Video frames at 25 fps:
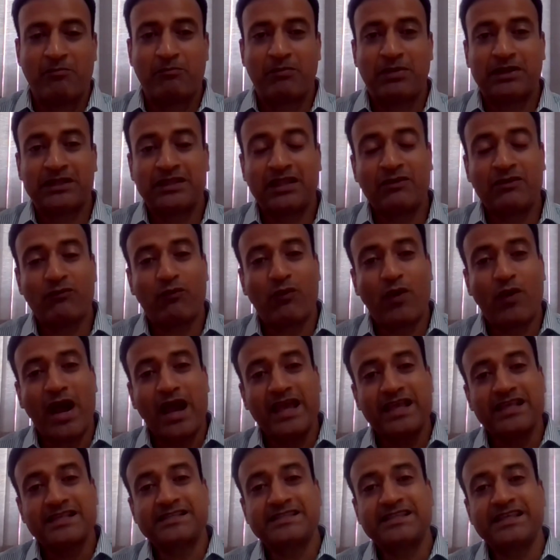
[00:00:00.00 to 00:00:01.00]
But then
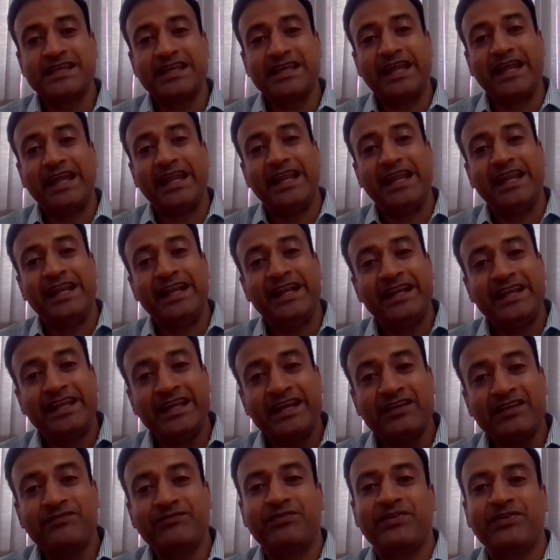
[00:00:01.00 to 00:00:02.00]
why is the
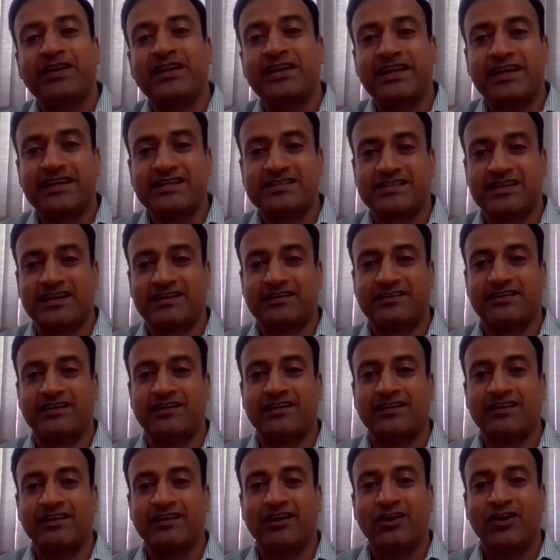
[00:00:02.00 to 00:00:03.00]
Indian fintech
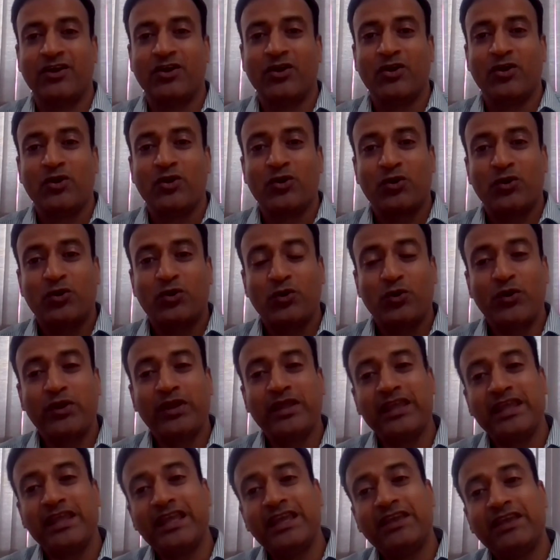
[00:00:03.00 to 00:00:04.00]
sector
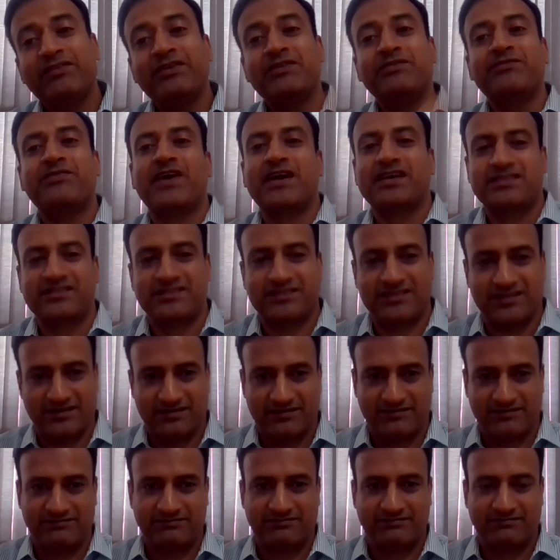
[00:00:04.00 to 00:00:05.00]
growing even
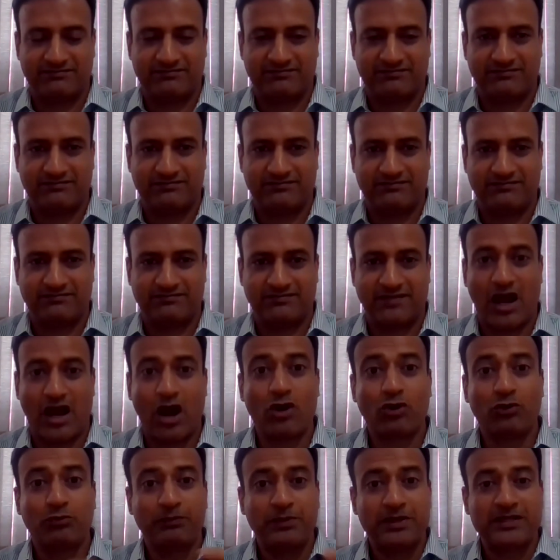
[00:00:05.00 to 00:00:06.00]
faster,
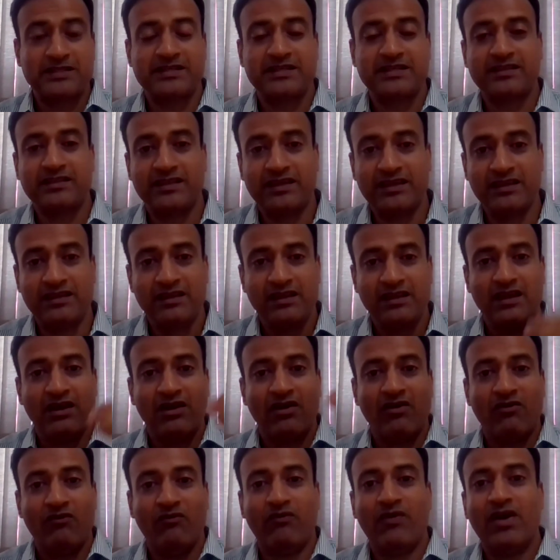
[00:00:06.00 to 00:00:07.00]
outpacing the
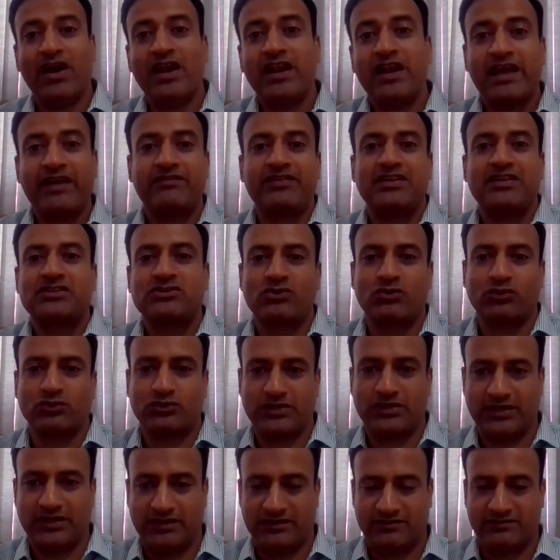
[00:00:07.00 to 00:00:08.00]
world average
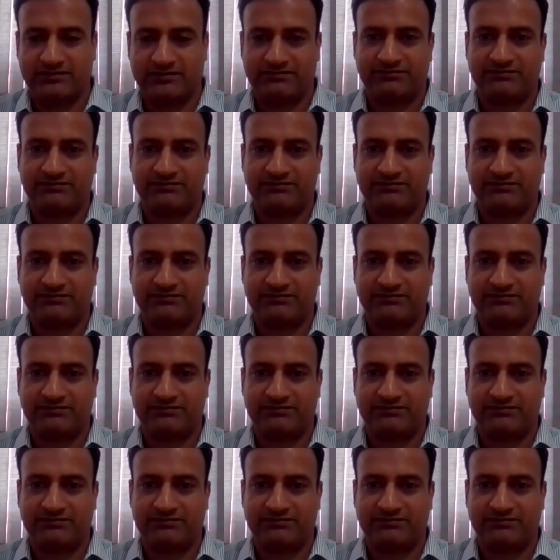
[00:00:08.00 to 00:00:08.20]
growth rate?